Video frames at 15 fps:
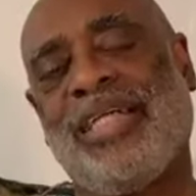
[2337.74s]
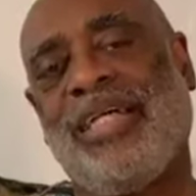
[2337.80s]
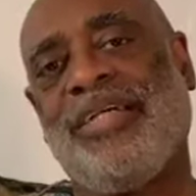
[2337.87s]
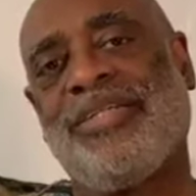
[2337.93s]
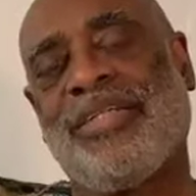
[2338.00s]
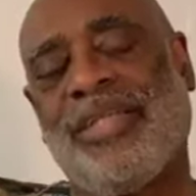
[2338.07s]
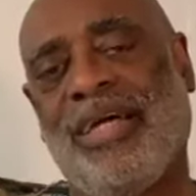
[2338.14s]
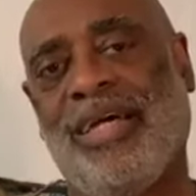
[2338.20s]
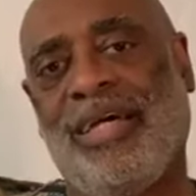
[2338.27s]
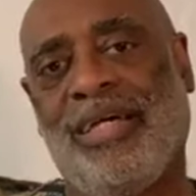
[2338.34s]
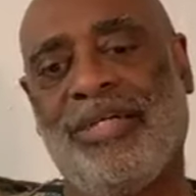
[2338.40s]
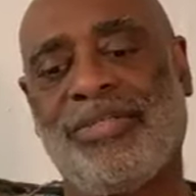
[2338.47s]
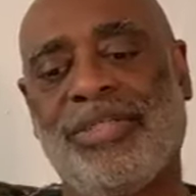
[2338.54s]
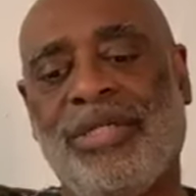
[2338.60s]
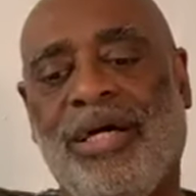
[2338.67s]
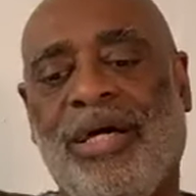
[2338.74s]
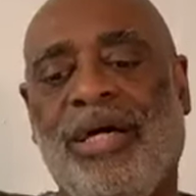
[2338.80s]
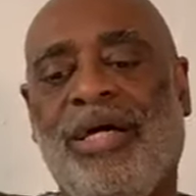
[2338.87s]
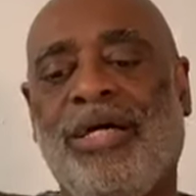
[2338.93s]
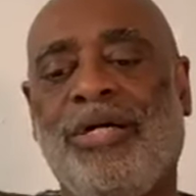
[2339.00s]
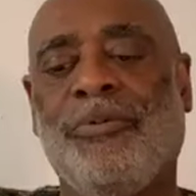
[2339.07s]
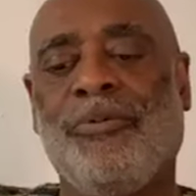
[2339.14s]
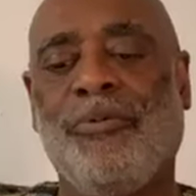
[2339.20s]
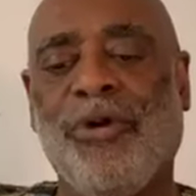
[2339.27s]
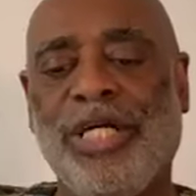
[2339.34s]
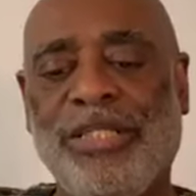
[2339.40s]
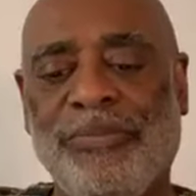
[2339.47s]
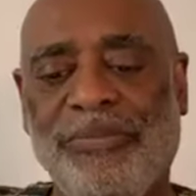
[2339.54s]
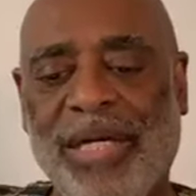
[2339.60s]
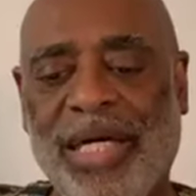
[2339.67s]
sees things
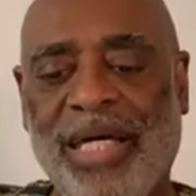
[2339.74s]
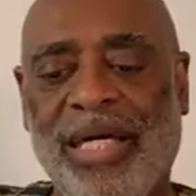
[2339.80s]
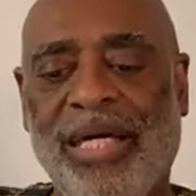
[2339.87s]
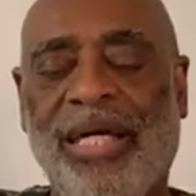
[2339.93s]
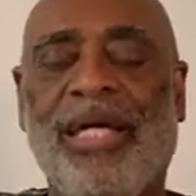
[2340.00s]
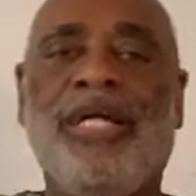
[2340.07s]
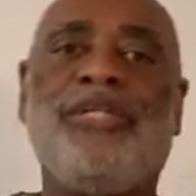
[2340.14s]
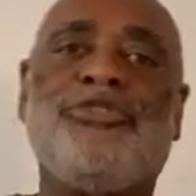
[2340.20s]
would be